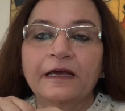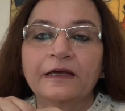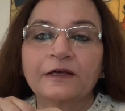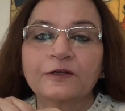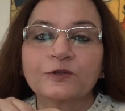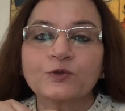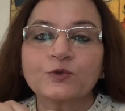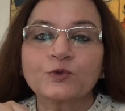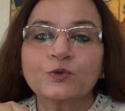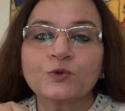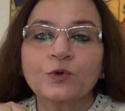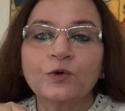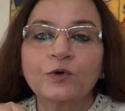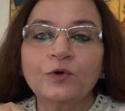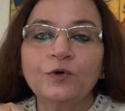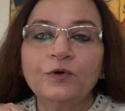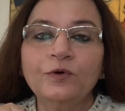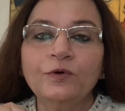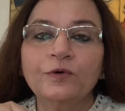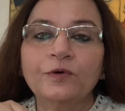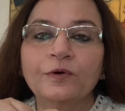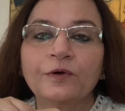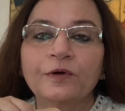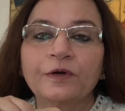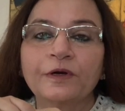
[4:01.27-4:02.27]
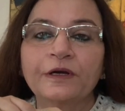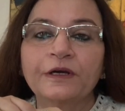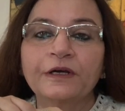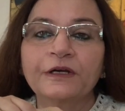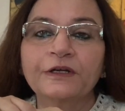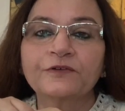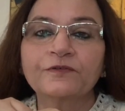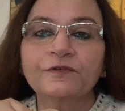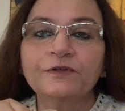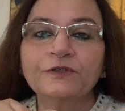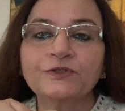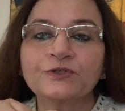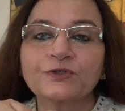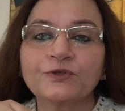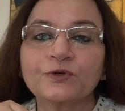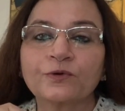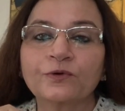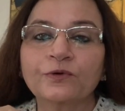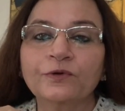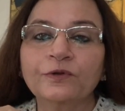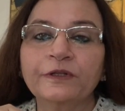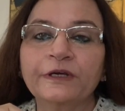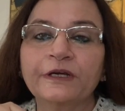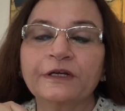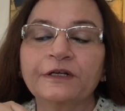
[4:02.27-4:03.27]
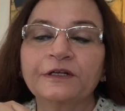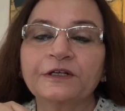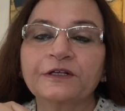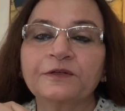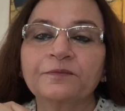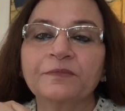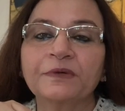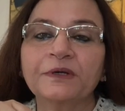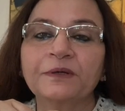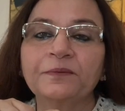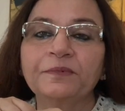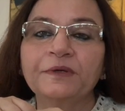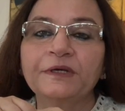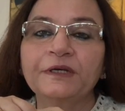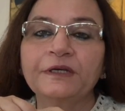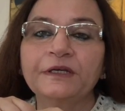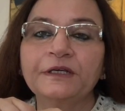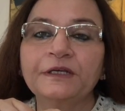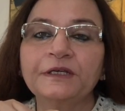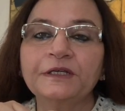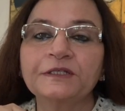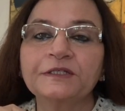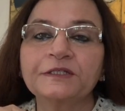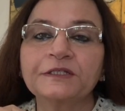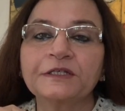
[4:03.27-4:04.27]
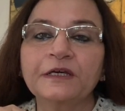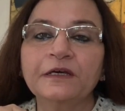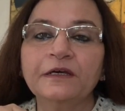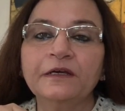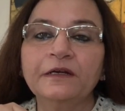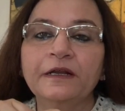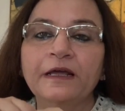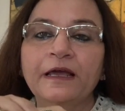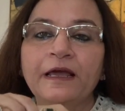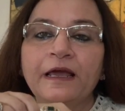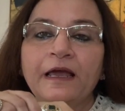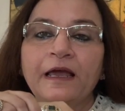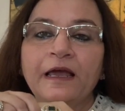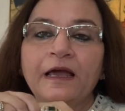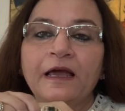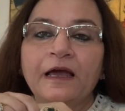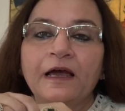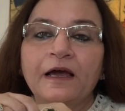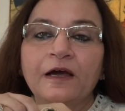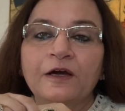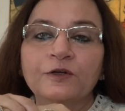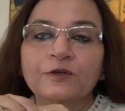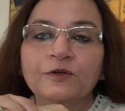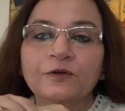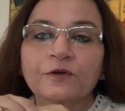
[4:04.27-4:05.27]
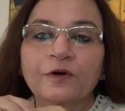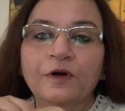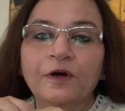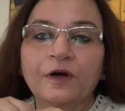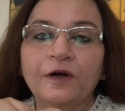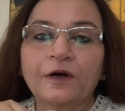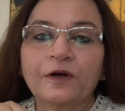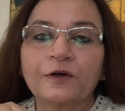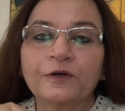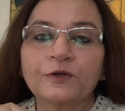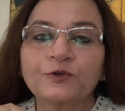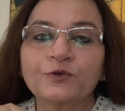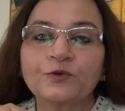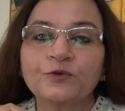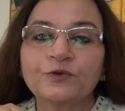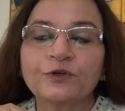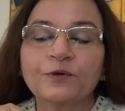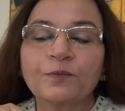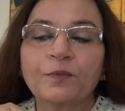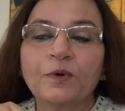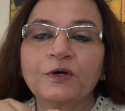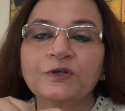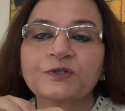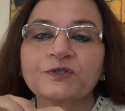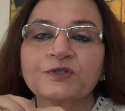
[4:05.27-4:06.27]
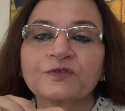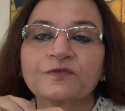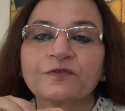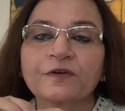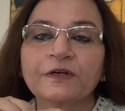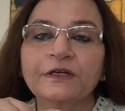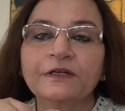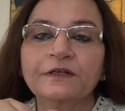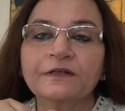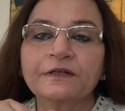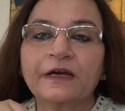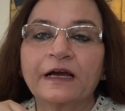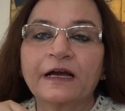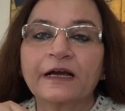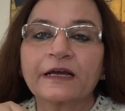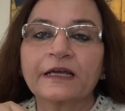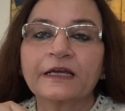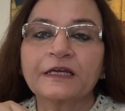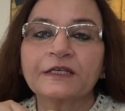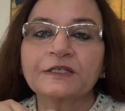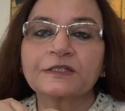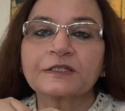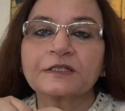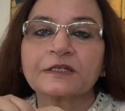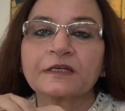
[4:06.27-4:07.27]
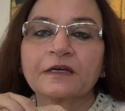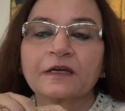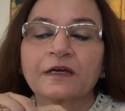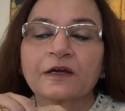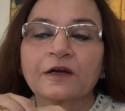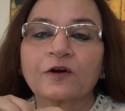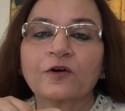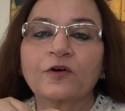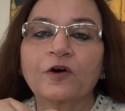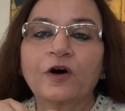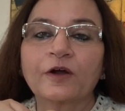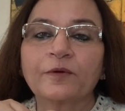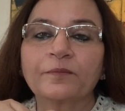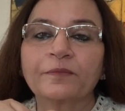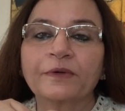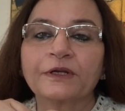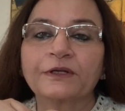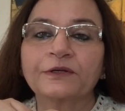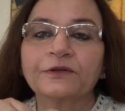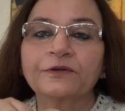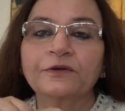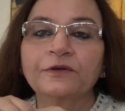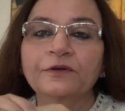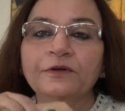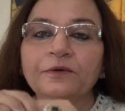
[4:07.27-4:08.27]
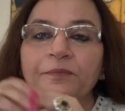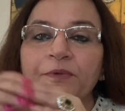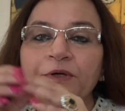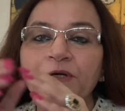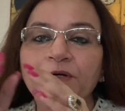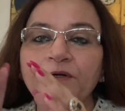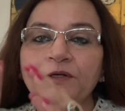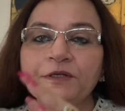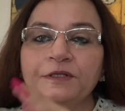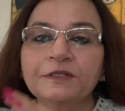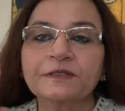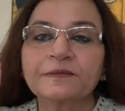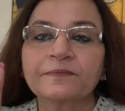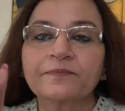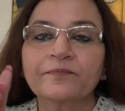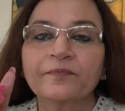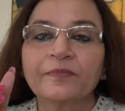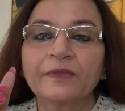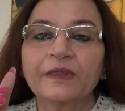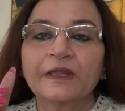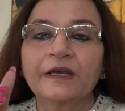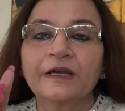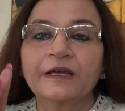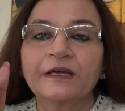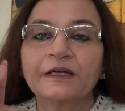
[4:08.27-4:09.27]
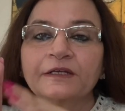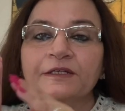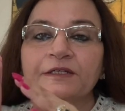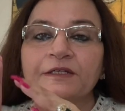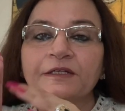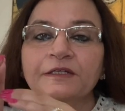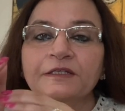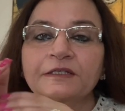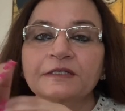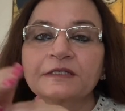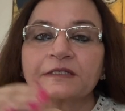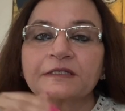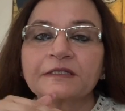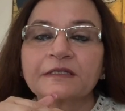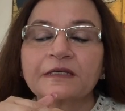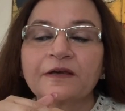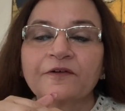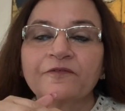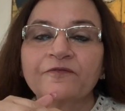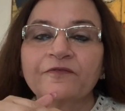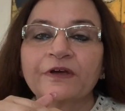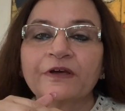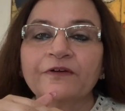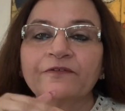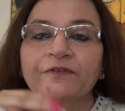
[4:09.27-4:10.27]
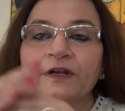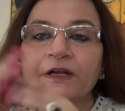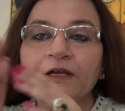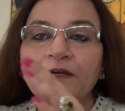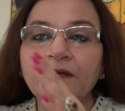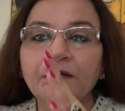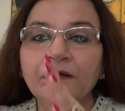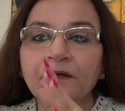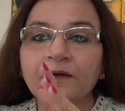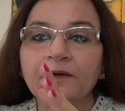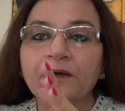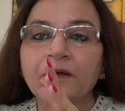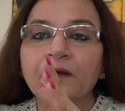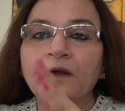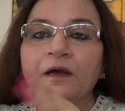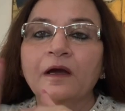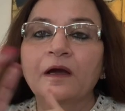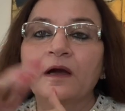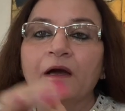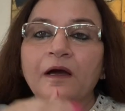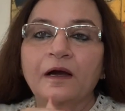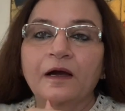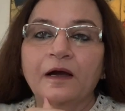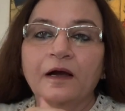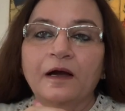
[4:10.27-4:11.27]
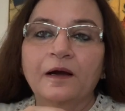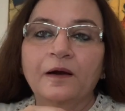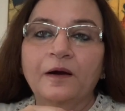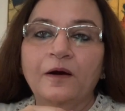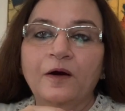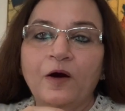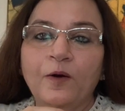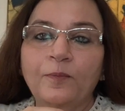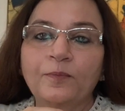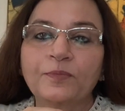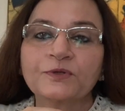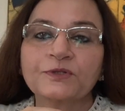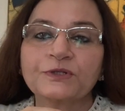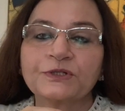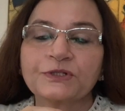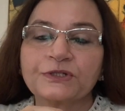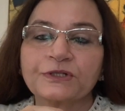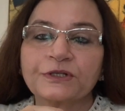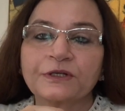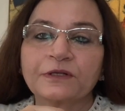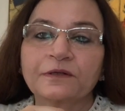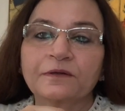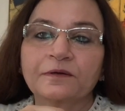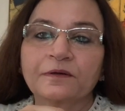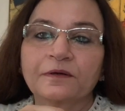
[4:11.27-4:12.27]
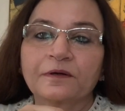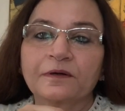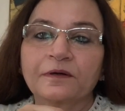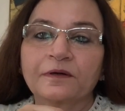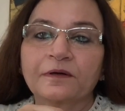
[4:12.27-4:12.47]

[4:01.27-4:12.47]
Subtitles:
So it will show that it may be easier to demonstrate against government, because it is favoring opposition